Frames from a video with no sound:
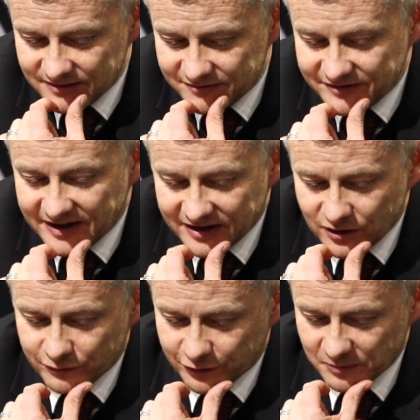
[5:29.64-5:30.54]
very
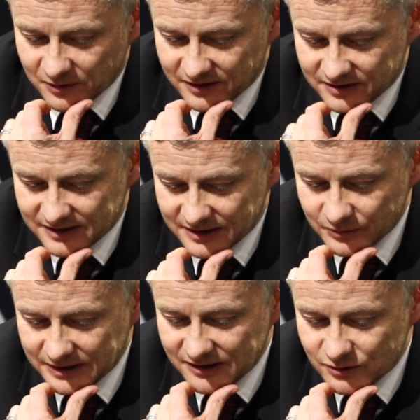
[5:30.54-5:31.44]
good footballer, and
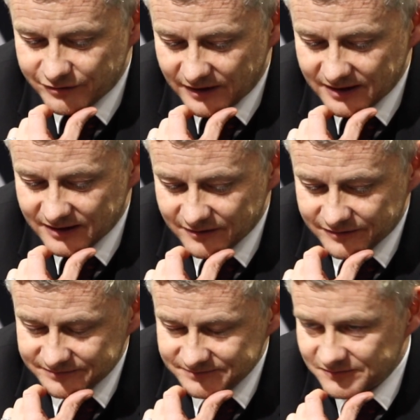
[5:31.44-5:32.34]
we need to
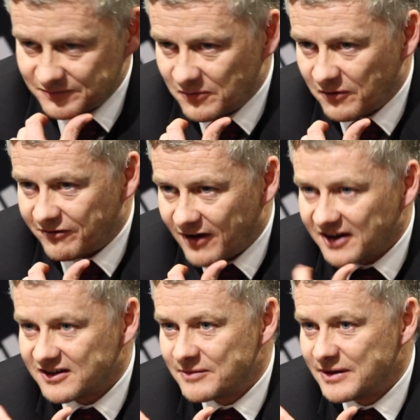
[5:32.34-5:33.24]

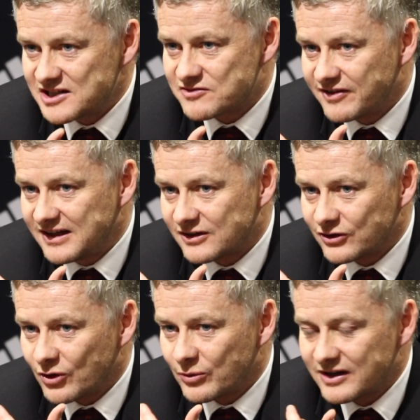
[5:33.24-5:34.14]
find him in his feet.
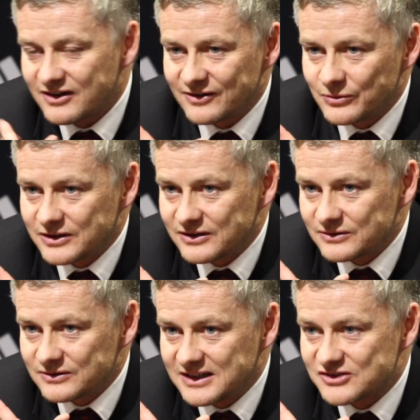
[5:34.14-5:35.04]
You know, we
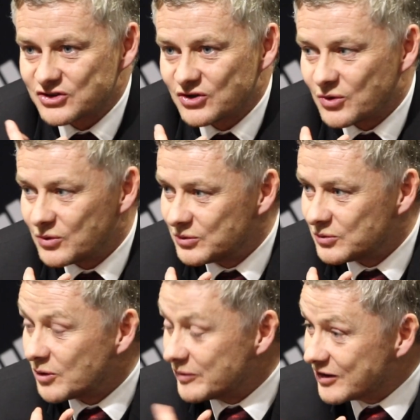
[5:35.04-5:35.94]
need to know
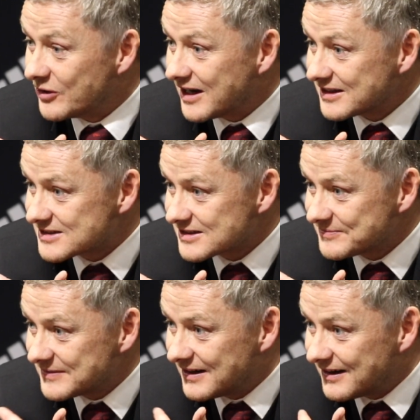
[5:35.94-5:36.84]
what we're good at,
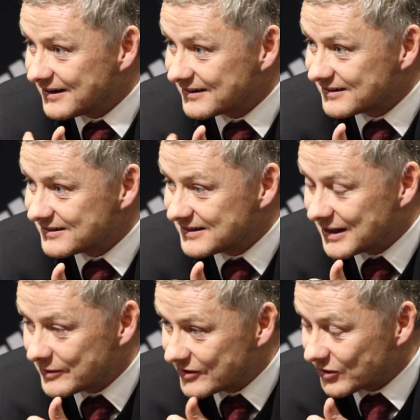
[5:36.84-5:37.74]
and
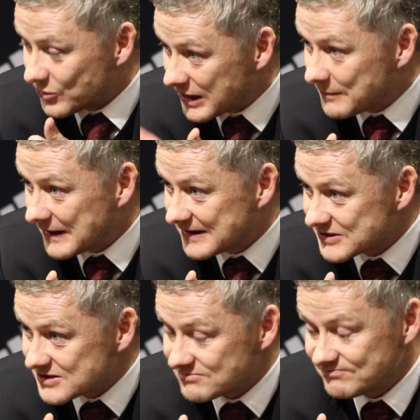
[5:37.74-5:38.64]
yeah, we got quick
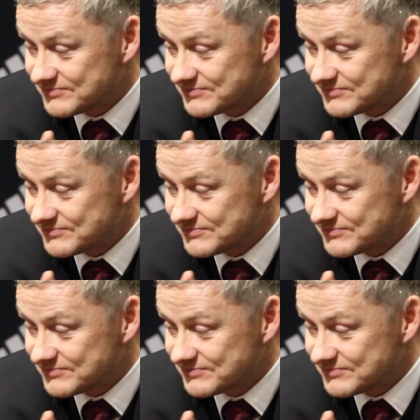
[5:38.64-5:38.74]
players.